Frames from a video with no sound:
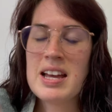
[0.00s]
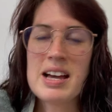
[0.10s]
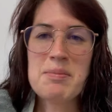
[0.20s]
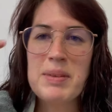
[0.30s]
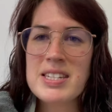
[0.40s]

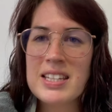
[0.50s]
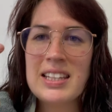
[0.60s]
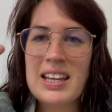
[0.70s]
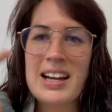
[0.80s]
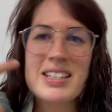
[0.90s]
I
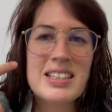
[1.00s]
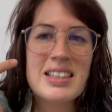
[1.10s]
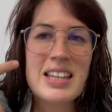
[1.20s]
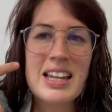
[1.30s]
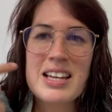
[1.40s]
did
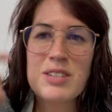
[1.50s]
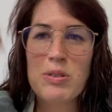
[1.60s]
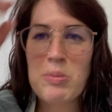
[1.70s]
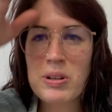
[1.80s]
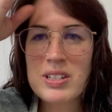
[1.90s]
the last few
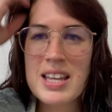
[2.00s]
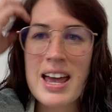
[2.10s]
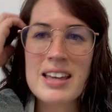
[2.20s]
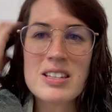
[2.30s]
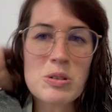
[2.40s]
books
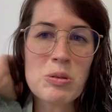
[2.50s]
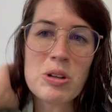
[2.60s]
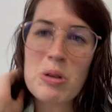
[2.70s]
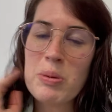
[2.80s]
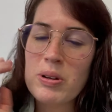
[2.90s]
as
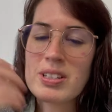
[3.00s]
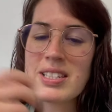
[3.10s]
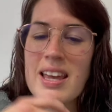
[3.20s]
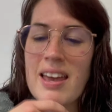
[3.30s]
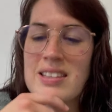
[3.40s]
audiobooks,
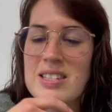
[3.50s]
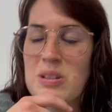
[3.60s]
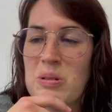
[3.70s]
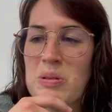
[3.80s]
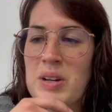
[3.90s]
and
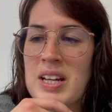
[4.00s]
so